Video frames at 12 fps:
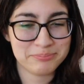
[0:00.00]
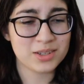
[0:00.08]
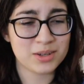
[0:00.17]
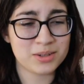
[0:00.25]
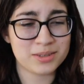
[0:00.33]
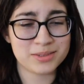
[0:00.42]

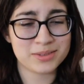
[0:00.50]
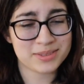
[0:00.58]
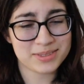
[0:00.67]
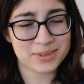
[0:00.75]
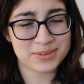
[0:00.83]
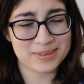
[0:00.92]
No,
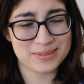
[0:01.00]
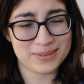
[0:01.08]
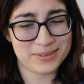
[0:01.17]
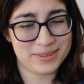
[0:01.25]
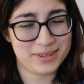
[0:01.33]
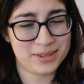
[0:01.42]
no, no,
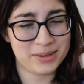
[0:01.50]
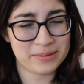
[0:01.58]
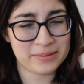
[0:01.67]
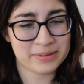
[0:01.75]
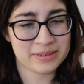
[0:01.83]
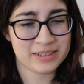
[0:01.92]
no,
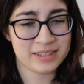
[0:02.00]
no.